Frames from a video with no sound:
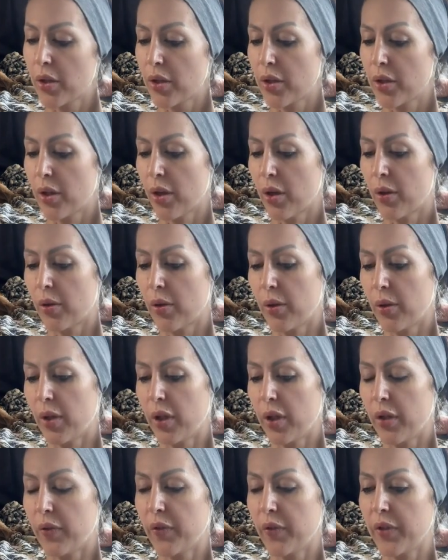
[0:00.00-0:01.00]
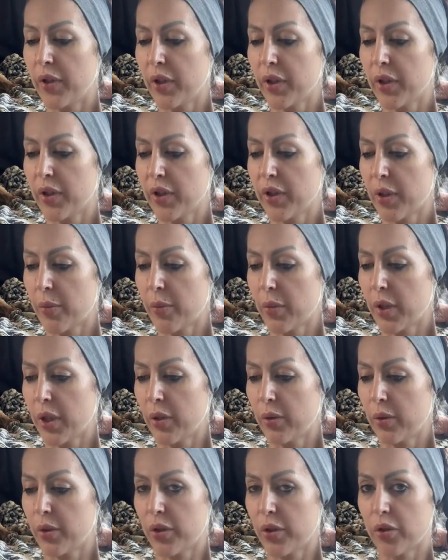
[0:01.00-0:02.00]
So if you're
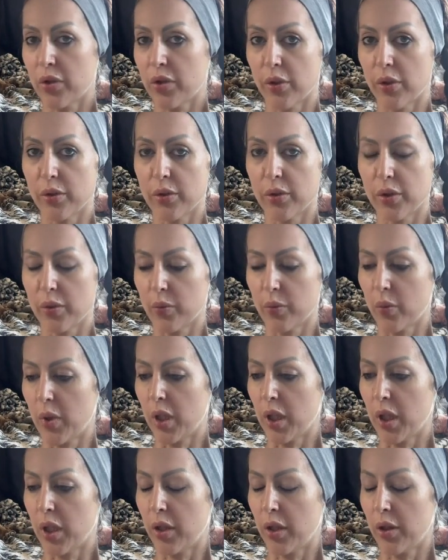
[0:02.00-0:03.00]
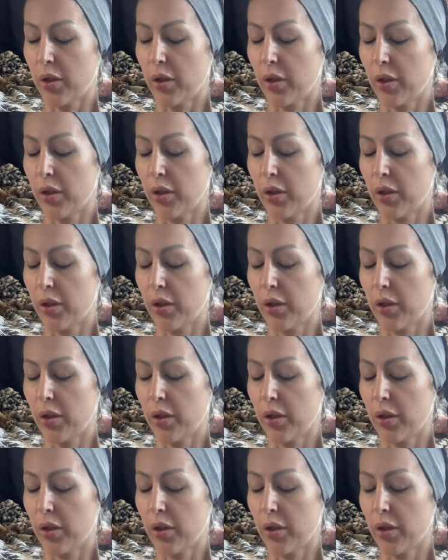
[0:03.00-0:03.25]
somebody who struggles with